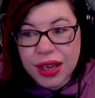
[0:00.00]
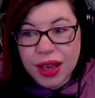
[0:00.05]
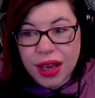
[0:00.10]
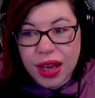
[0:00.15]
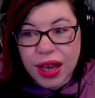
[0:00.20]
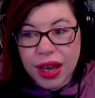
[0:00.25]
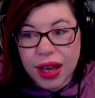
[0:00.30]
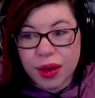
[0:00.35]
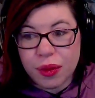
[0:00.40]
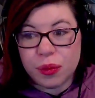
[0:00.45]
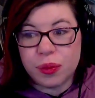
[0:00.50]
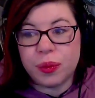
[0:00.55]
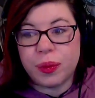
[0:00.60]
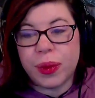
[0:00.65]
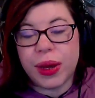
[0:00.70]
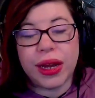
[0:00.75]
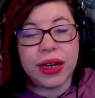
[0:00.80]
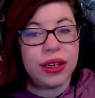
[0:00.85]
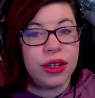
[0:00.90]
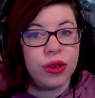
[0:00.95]
uh,
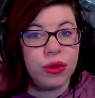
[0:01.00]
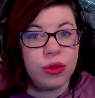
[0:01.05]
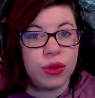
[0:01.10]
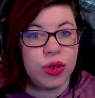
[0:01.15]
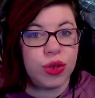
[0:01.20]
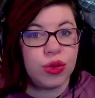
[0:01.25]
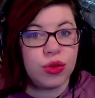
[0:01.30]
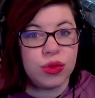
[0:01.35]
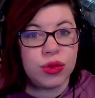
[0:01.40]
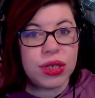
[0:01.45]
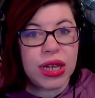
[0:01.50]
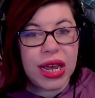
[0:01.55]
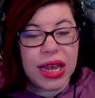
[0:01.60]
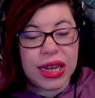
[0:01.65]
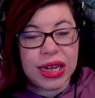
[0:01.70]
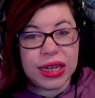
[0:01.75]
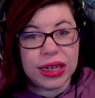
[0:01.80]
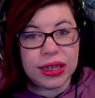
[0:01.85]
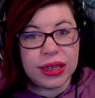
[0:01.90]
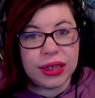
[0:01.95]
but you do
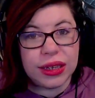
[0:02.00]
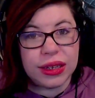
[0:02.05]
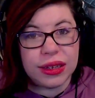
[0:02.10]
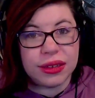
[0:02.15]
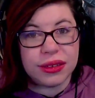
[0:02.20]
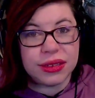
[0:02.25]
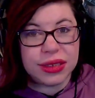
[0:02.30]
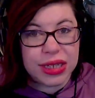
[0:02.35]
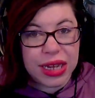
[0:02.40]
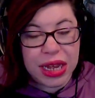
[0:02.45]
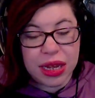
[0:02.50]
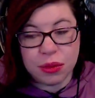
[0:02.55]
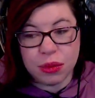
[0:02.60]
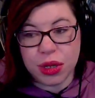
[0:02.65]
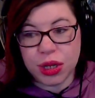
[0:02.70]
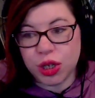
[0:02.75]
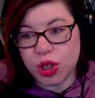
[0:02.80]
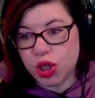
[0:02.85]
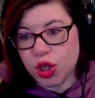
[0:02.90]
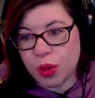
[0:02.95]
take
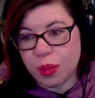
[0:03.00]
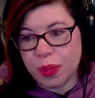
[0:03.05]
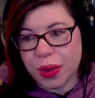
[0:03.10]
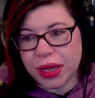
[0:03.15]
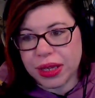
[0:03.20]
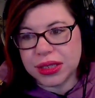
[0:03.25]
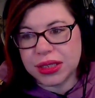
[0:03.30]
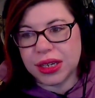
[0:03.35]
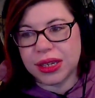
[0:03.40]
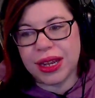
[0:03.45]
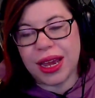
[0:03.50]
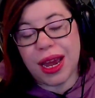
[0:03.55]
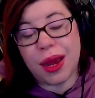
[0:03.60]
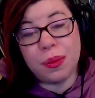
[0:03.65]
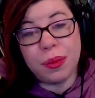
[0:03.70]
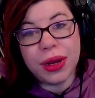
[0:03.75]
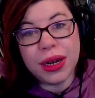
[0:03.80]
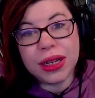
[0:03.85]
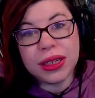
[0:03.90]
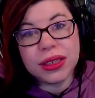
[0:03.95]
damage based on
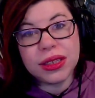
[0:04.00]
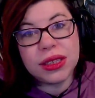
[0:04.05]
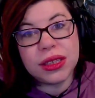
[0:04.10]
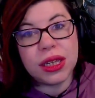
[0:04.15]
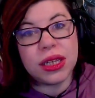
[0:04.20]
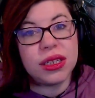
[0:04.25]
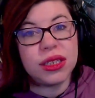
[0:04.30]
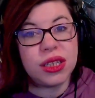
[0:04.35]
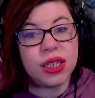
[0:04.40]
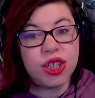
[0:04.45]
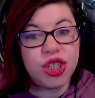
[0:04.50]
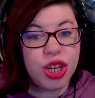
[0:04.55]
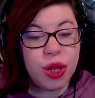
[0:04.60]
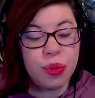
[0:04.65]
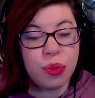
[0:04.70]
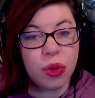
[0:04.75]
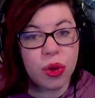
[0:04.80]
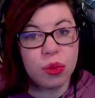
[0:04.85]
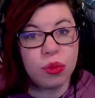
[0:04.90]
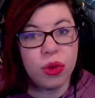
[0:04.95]
that, but it's, it's a
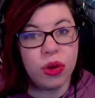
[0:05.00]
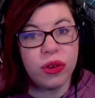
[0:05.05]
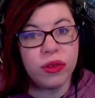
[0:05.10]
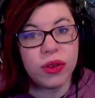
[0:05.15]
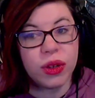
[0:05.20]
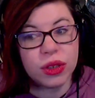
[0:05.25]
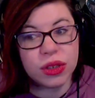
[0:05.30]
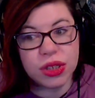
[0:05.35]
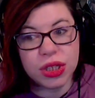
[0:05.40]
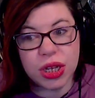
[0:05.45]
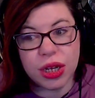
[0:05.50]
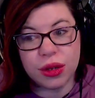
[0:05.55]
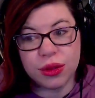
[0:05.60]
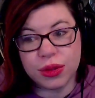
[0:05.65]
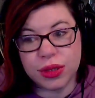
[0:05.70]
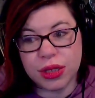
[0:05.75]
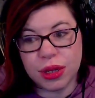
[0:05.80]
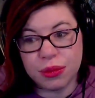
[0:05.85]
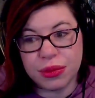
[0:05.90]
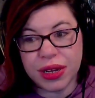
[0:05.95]
cheap removal, so
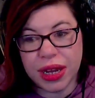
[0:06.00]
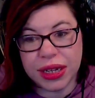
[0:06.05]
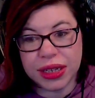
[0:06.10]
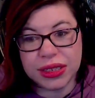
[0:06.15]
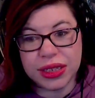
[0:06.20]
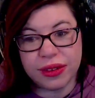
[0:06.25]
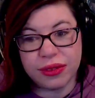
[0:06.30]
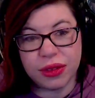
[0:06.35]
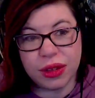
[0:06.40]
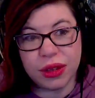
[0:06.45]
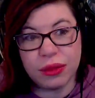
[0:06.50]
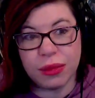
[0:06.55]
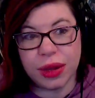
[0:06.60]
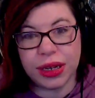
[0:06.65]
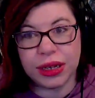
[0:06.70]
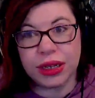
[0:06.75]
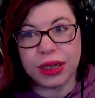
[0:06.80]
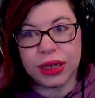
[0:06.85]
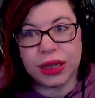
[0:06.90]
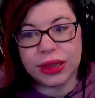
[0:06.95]
some decks definitely
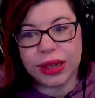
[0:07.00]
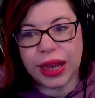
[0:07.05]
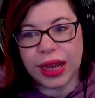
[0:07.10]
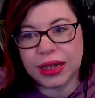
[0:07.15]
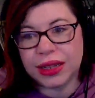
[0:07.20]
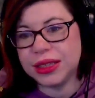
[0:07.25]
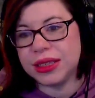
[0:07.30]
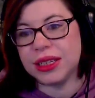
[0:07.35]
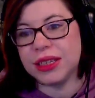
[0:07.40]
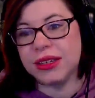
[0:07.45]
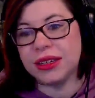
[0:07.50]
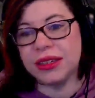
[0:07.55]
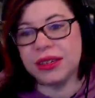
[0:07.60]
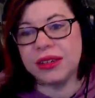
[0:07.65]
might need that.